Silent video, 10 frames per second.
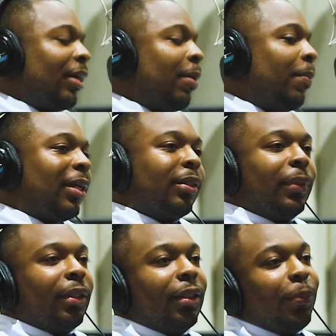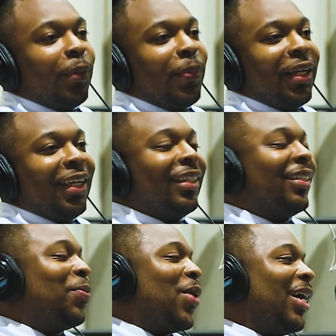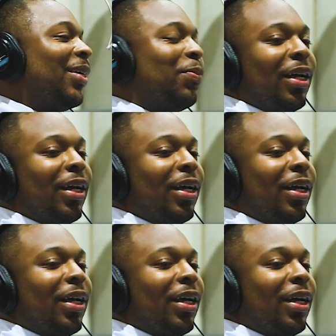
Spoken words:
Come back to me. Give me a minute. Come back.